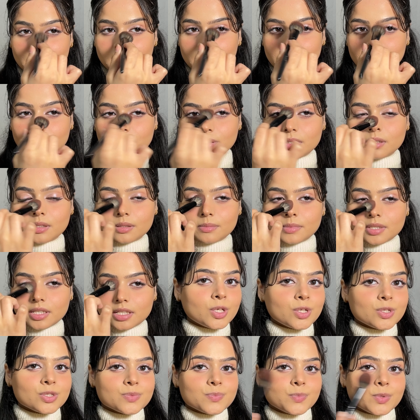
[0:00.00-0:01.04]
A little bit on my
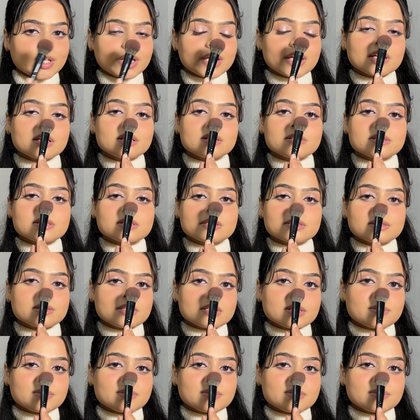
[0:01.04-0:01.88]
nose bridge,